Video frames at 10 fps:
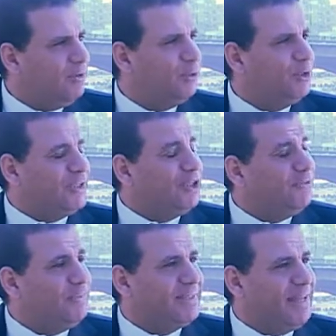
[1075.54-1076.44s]

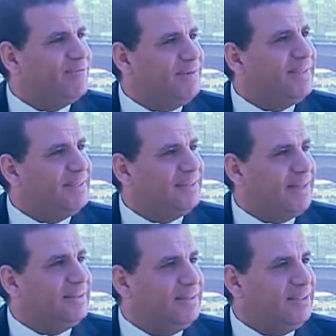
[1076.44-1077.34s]
achievement have been
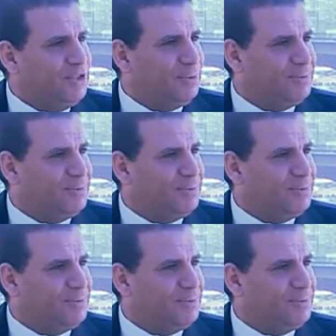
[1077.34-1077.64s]
done in Egypt.